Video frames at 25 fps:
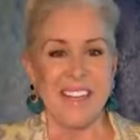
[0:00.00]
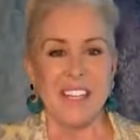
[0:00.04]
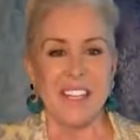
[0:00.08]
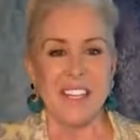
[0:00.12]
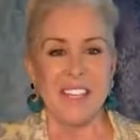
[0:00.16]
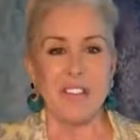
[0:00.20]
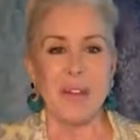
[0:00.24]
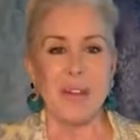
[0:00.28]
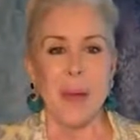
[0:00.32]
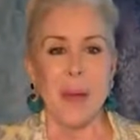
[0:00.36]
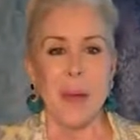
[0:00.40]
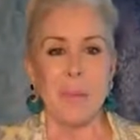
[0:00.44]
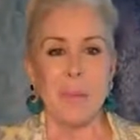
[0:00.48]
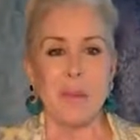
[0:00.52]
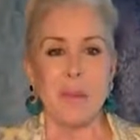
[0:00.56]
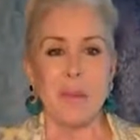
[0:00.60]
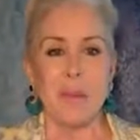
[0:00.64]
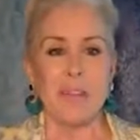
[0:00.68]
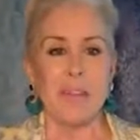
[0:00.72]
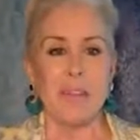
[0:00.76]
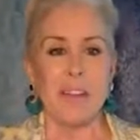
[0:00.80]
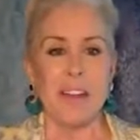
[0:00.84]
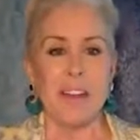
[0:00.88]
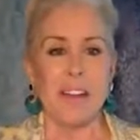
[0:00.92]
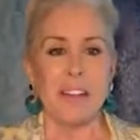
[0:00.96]
To help you
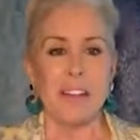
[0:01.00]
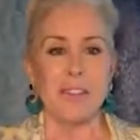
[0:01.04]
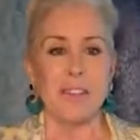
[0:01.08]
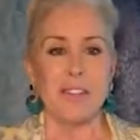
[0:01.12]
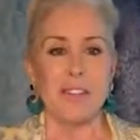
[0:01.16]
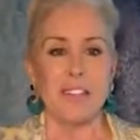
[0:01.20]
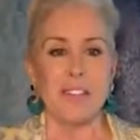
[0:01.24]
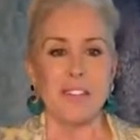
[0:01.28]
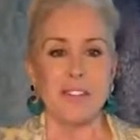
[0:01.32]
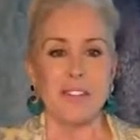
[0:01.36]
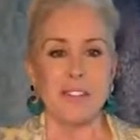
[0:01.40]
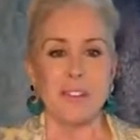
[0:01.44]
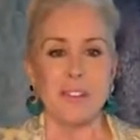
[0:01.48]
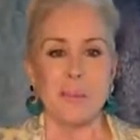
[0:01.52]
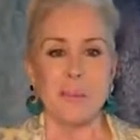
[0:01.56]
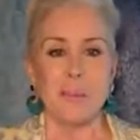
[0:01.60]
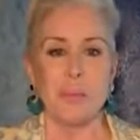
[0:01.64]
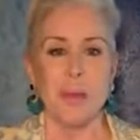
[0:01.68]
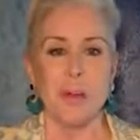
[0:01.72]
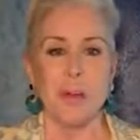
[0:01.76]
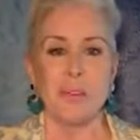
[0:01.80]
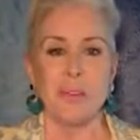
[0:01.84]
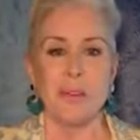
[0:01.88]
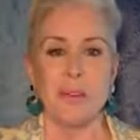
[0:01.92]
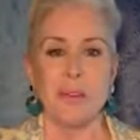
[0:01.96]
effectively share the
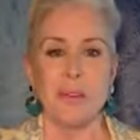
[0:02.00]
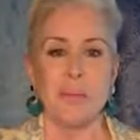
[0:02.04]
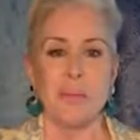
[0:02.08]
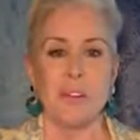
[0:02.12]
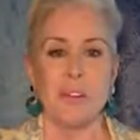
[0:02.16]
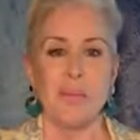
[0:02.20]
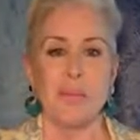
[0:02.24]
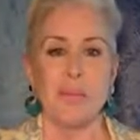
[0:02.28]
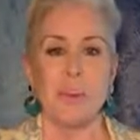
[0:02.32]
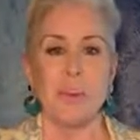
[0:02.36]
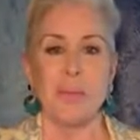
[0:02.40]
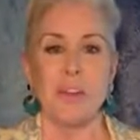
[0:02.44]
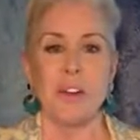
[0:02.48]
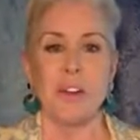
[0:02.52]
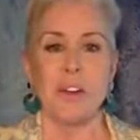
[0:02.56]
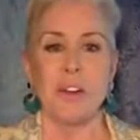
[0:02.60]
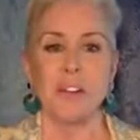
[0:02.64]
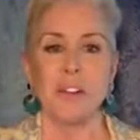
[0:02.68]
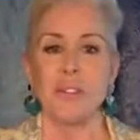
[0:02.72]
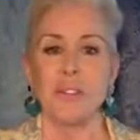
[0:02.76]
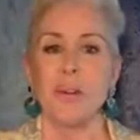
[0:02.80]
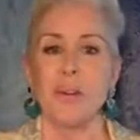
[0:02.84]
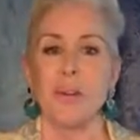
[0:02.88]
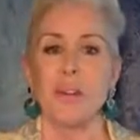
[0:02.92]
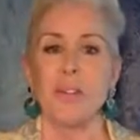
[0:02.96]
program, we've prepared a
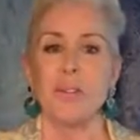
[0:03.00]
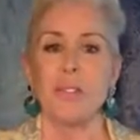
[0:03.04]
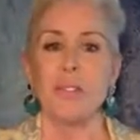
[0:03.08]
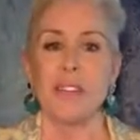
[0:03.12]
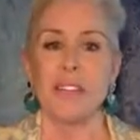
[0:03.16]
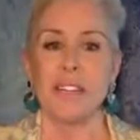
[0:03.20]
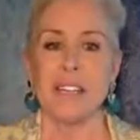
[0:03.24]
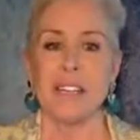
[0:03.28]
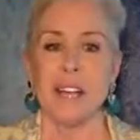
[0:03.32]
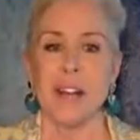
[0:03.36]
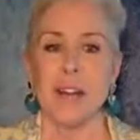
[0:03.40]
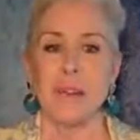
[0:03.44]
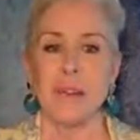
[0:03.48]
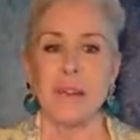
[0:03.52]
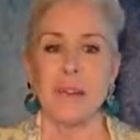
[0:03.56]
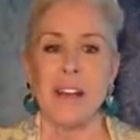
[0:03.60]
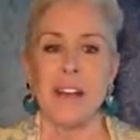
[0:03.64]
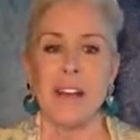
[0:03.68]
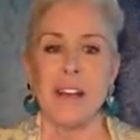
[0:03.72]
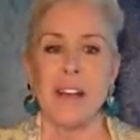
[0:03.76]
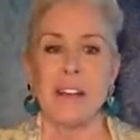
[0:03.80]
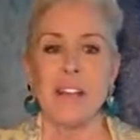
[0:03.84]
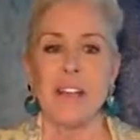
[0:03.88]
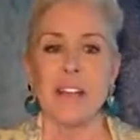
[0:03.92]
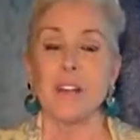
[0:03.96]
short video
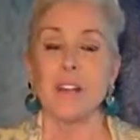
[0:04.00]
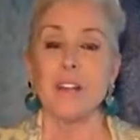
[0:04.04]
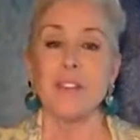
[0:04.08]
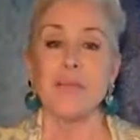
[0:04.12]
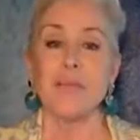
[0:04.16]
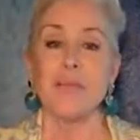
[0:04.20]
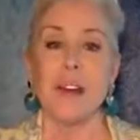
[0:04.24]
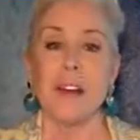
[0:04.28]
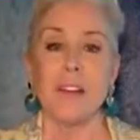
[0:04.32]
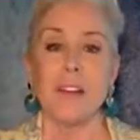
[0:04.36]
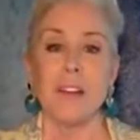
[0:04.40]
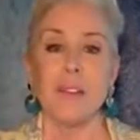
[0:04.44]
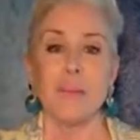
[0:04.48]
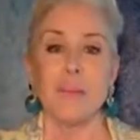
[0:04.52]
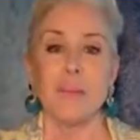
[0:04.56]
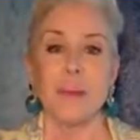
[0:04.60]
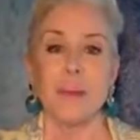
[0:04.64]
that you can find on the